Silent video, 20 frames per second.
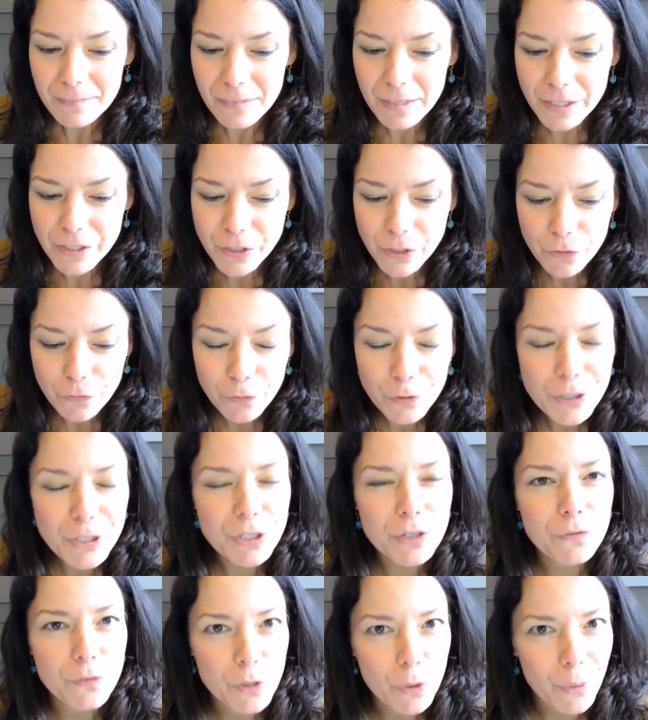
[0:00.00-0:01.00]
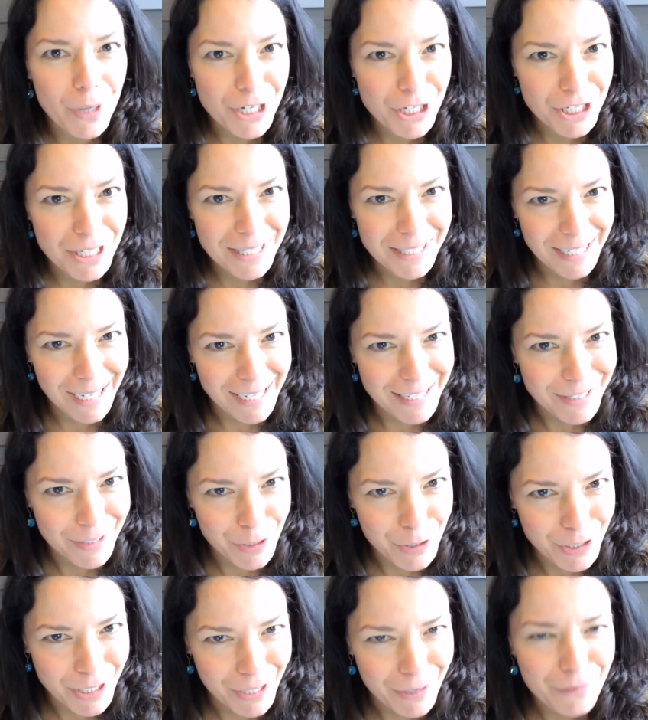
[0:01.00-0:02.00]
So first, a few questions to ask
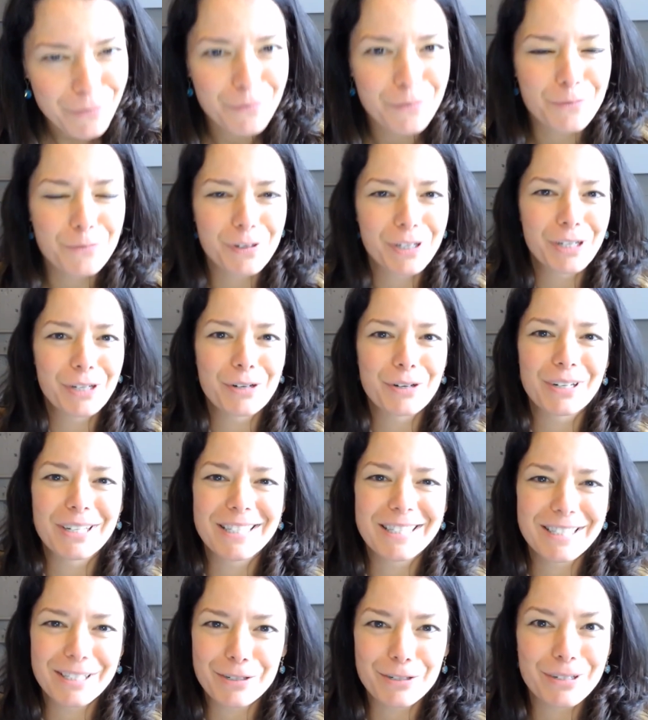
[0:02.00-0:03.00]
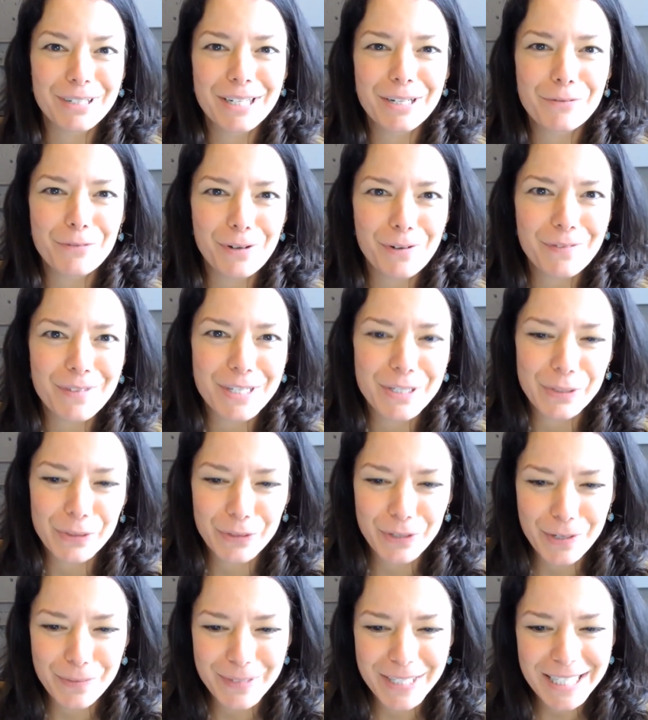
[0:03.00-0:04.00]
yourself when you're considering one of these
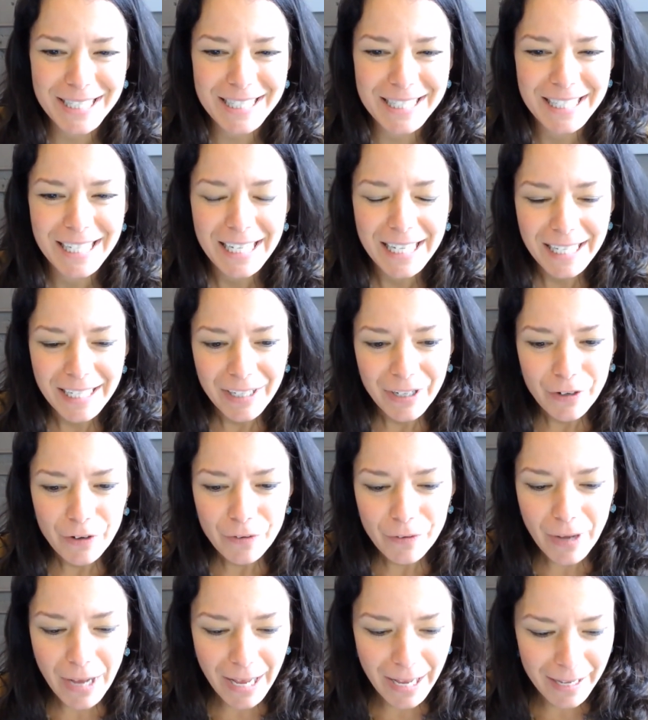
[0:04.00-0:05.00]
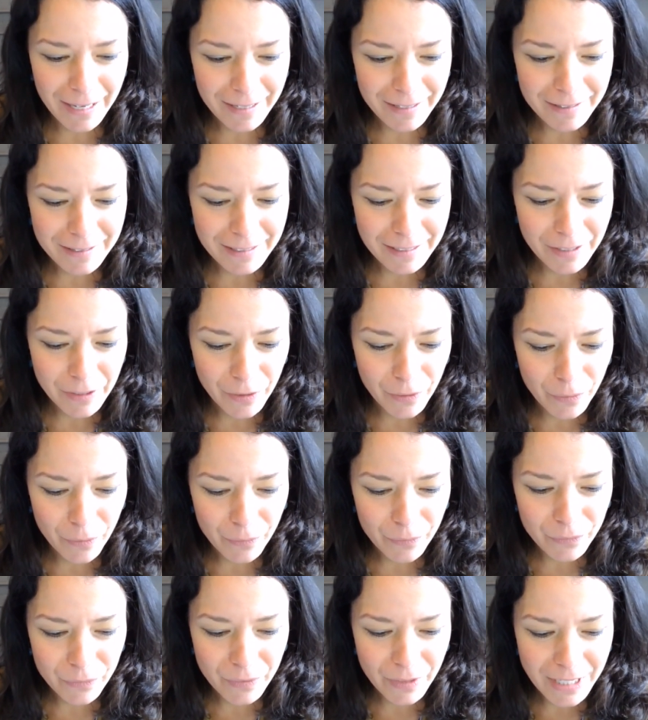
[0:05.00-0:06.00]
agreements.
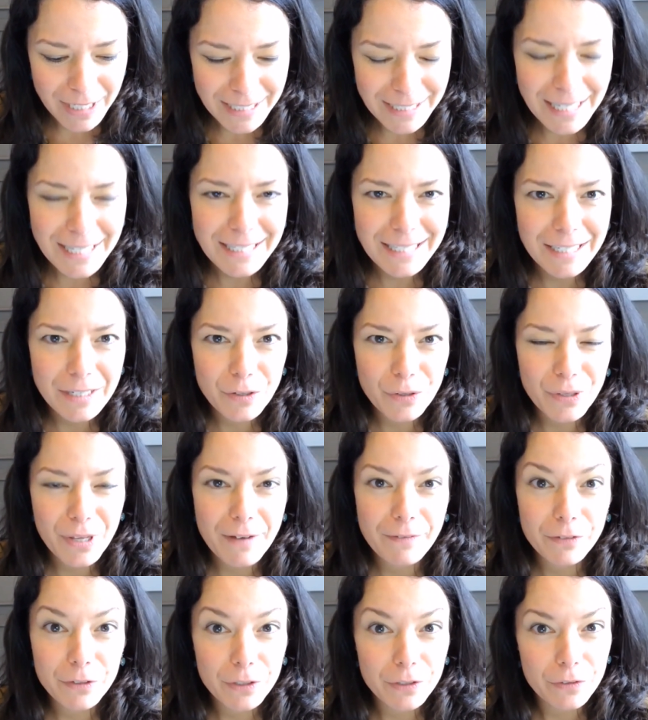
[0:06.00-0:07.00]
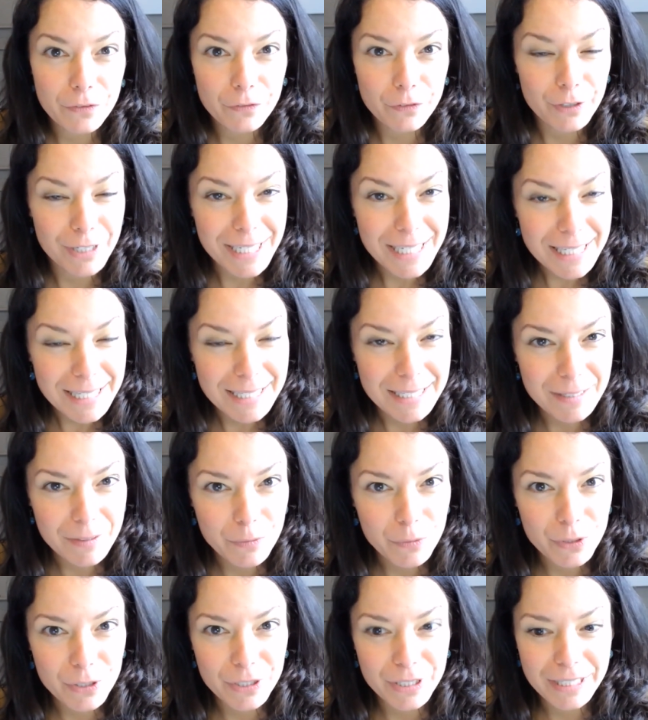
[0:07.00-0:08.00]
Assessing your level of risk
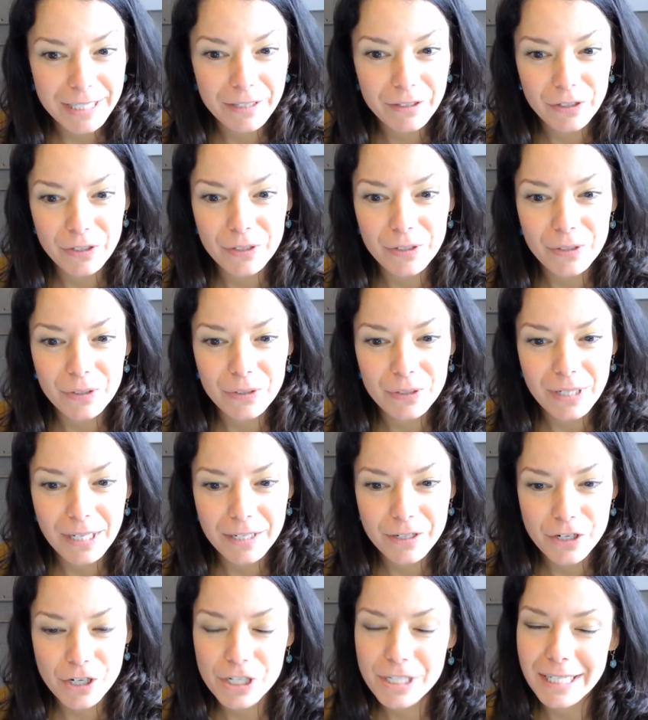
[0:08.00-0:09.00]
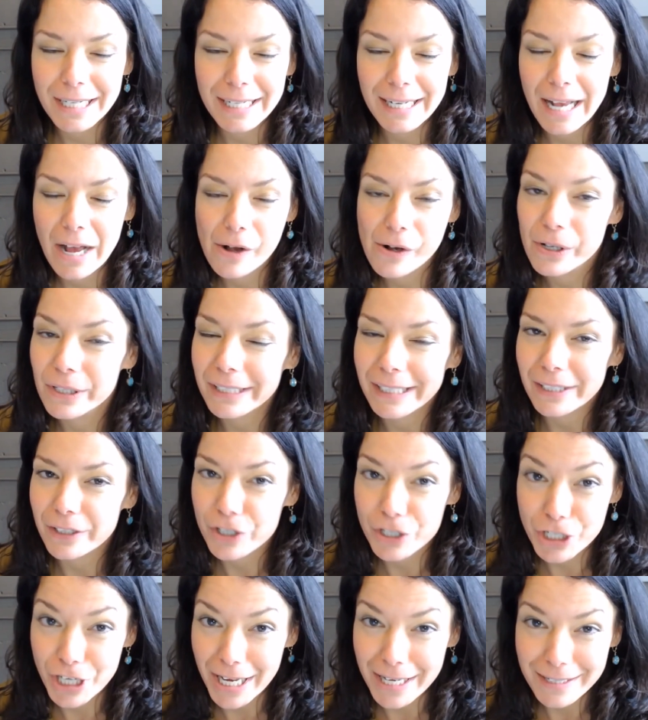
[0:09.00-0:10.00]
will include understanding how clean your
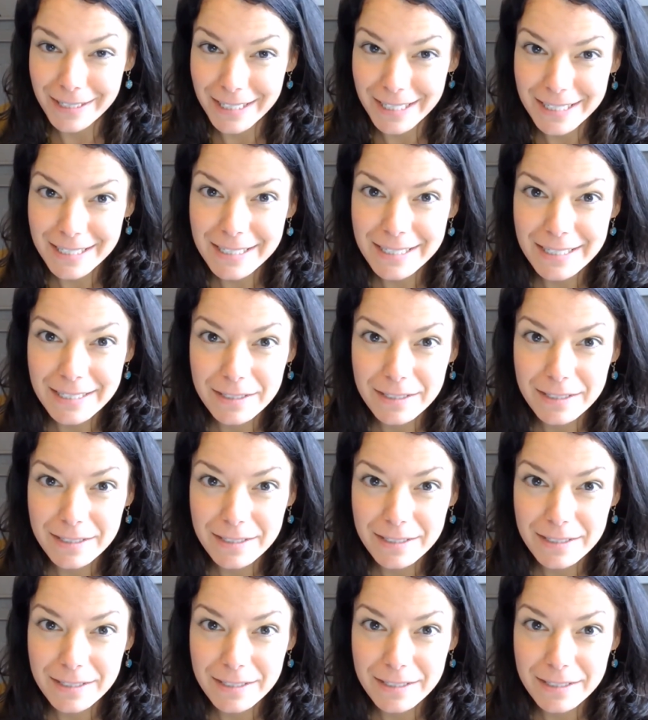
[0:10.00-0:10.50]
channel is.